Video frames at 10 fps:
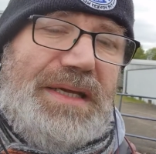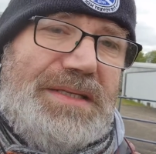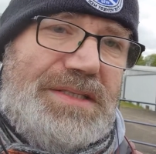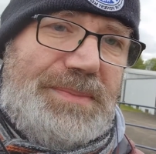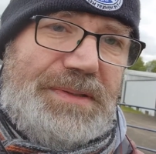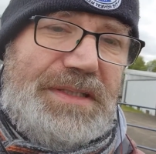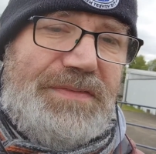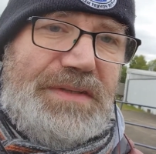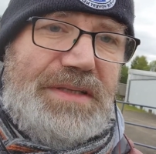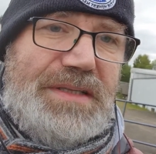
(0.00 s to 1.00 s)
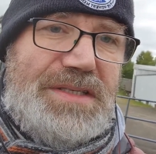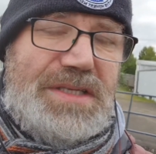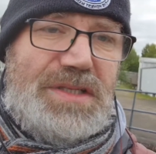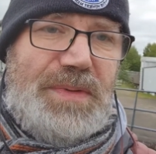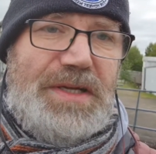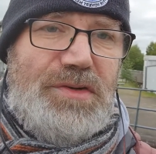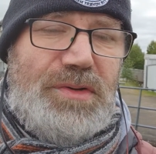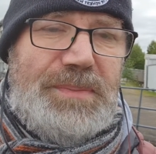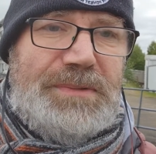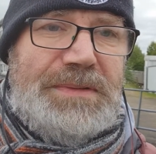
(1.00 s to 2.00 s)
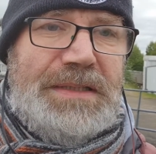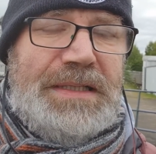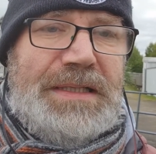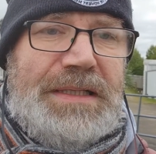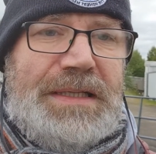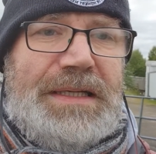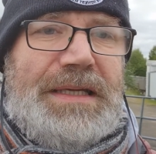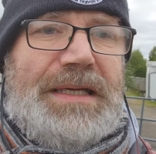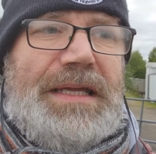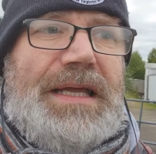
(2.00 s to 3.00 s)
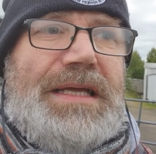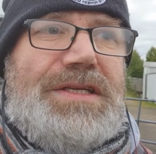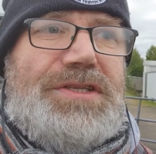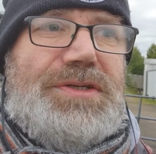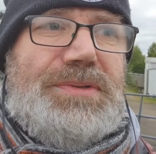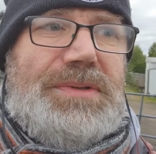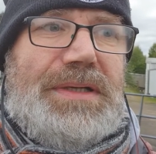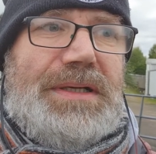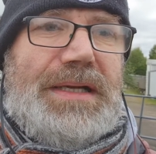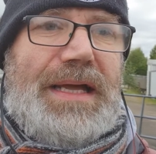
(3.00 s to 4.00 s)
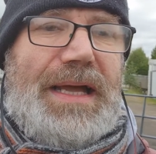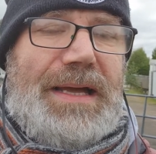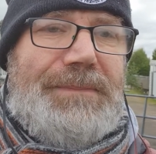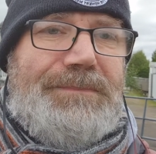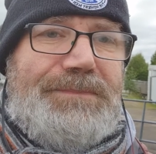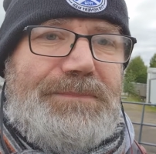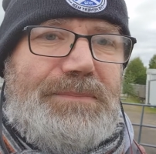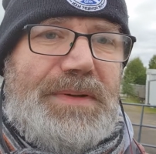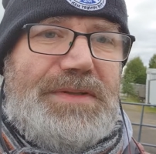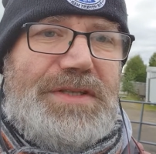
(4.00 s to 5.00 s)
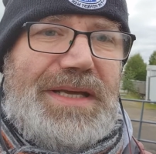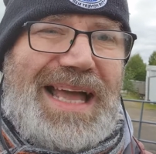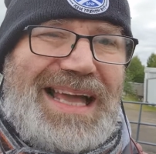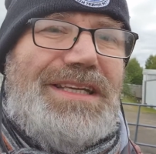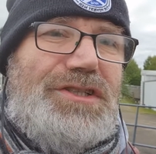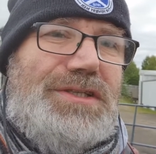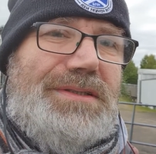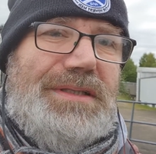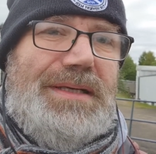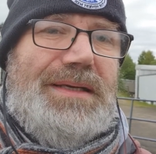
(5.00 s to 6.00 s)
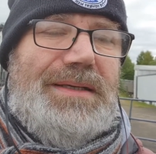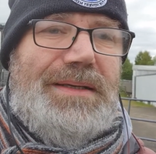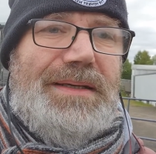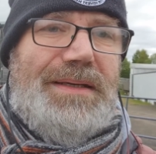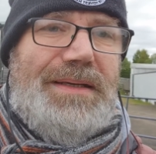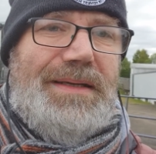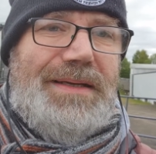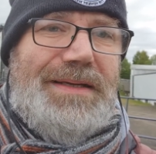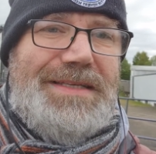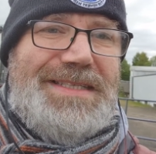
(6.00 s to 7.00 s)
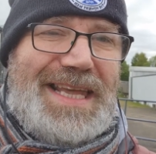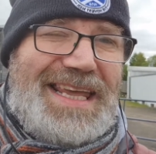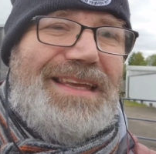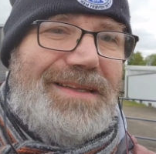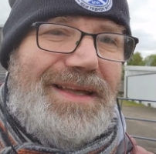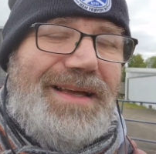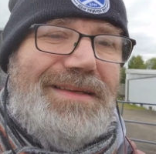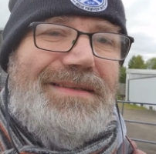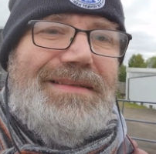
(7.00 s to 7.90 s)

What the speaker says: into believing that this is quite normal. So, but to actually take that